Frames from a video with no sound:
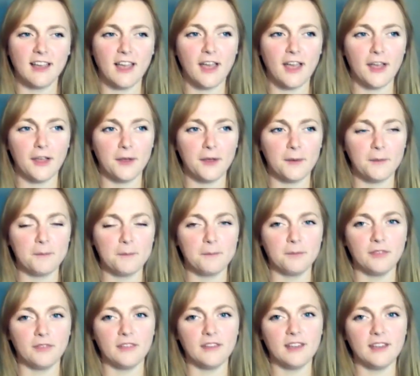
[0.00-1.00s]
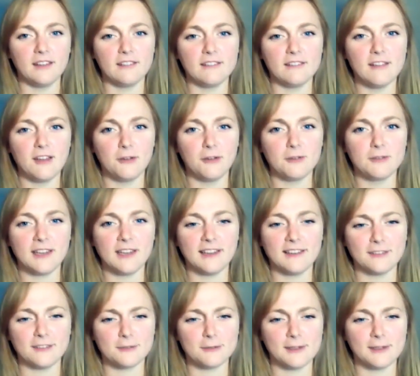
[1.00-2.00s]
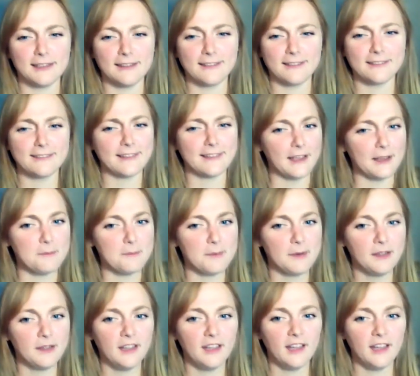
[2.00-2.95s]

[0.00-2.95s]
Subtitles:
No day is really the same.